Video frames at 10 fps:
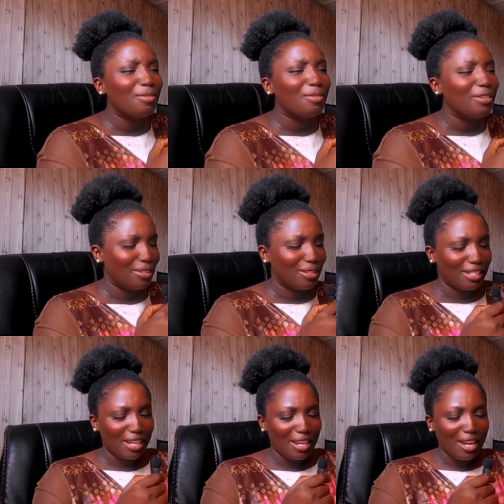they said they
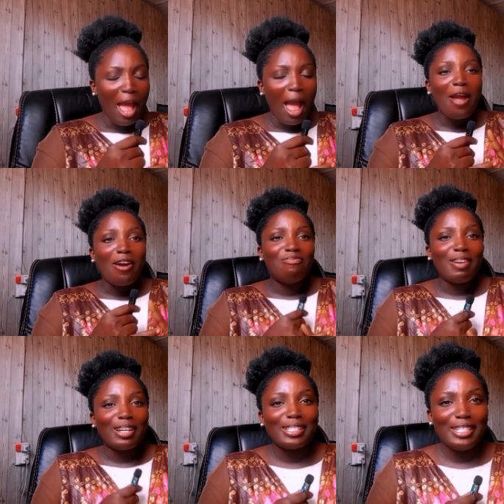said I have
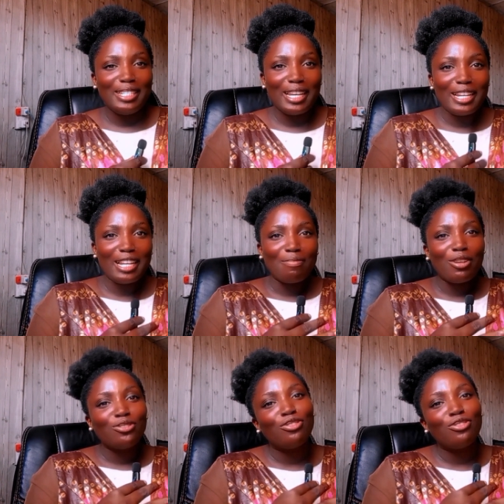backslided, I'm
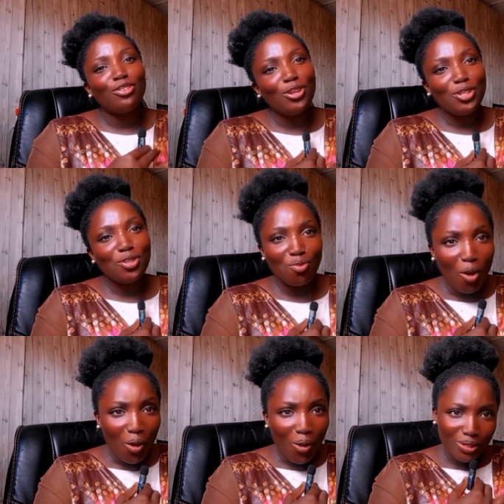not following the
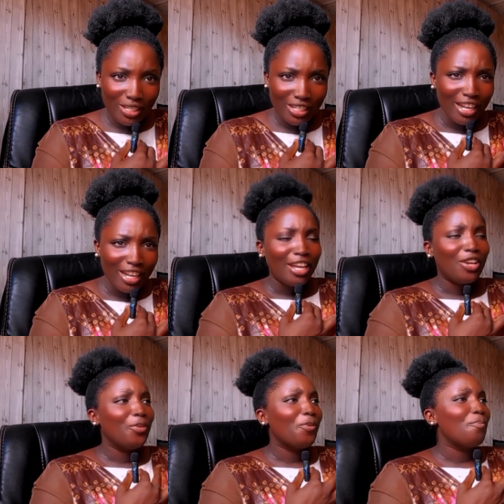world.
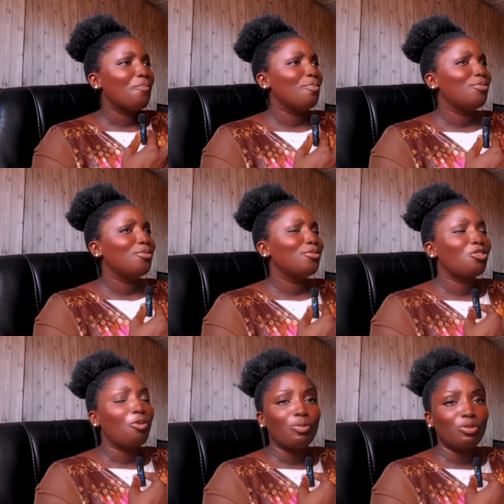You know, people
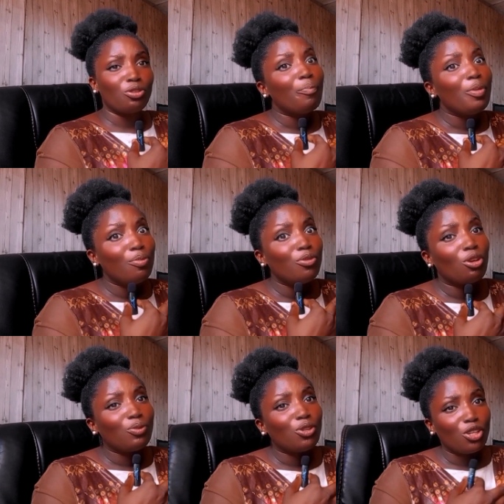stop some people
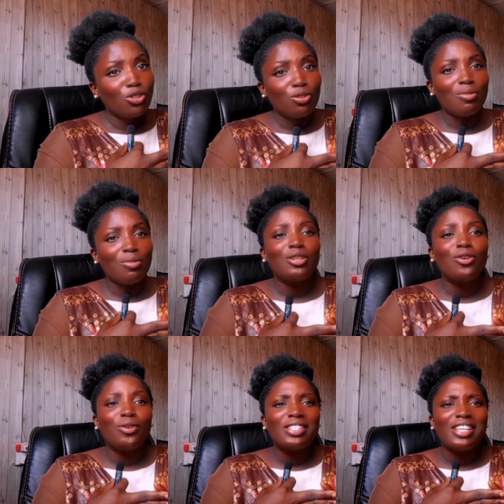stop talking to me
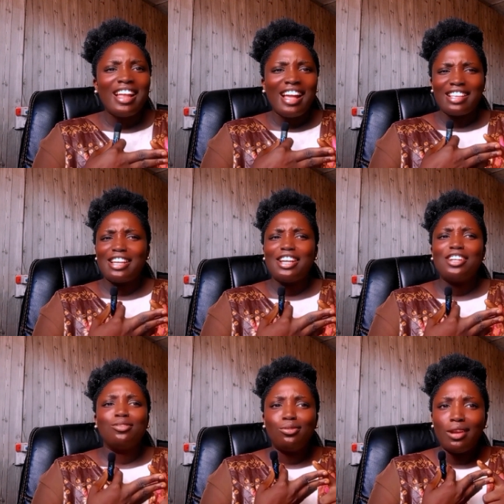because I
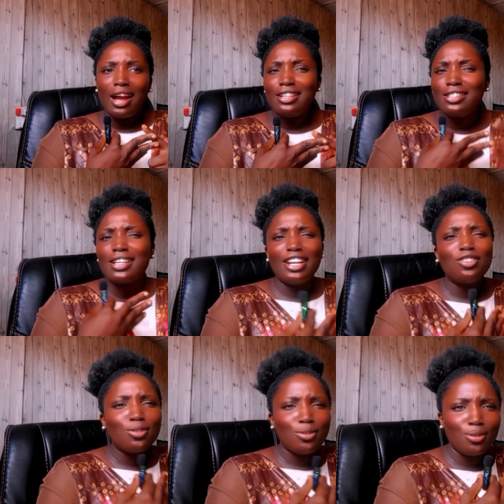said I
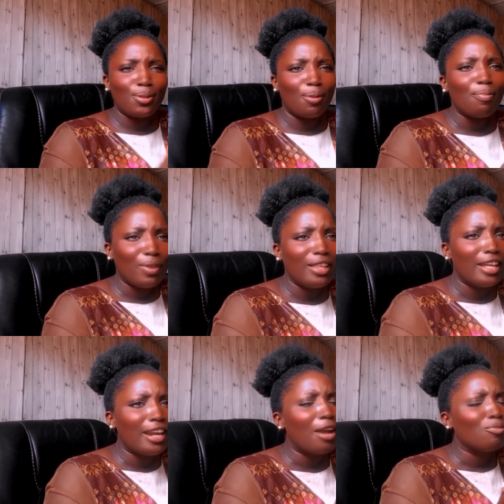decided to do something
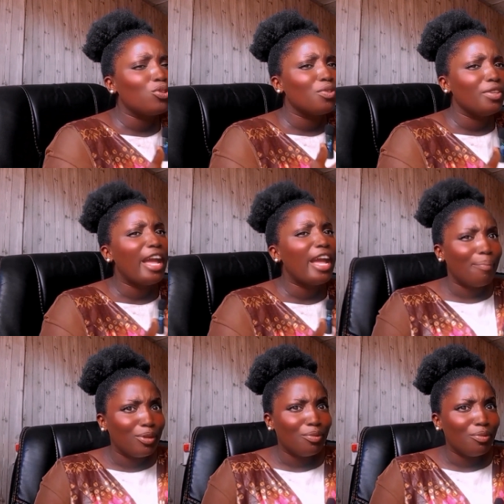that I'm truly
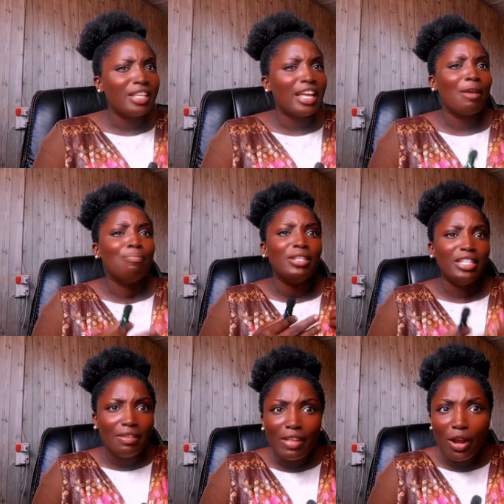happy with and I
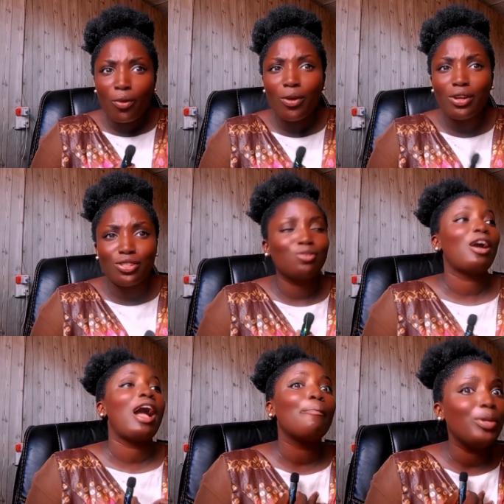believe that God is also
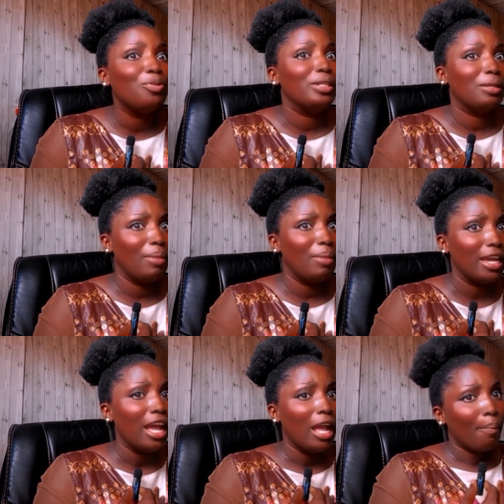happy with
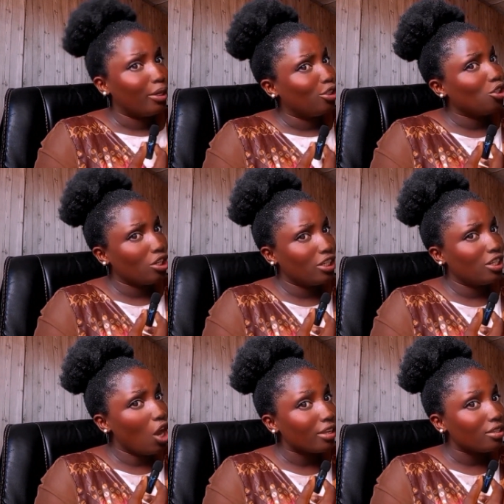me, but the church is
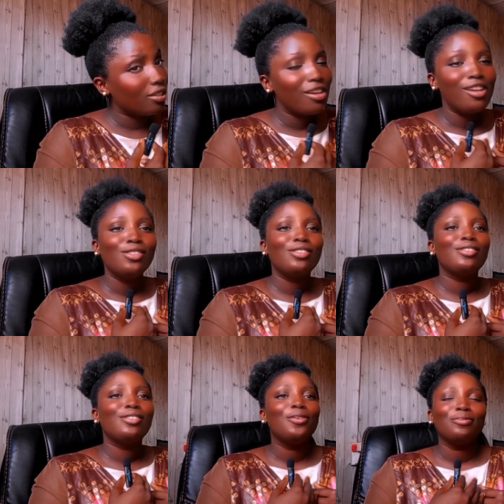not.
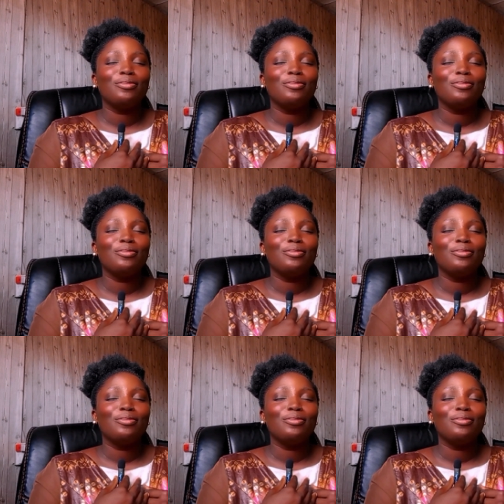So